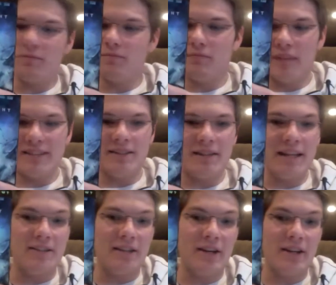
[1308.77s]

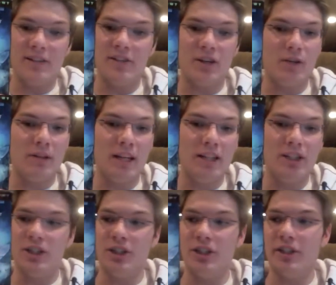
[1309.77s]
That's their
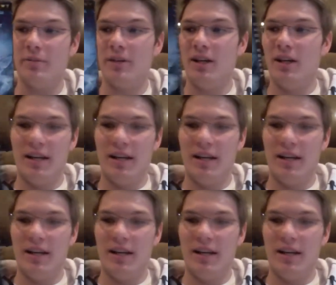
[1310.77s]
relationship.